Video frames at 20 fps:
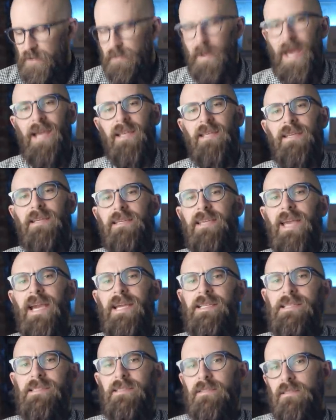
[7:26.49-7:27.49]
The packing
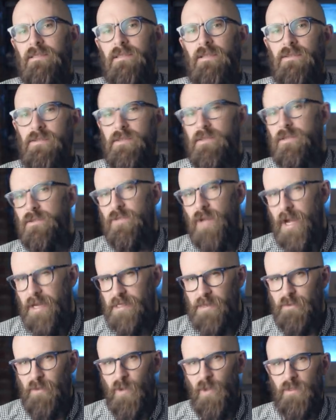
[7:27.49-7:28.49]
case used to
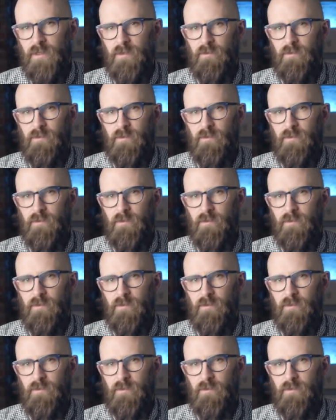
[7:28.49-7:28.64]
transport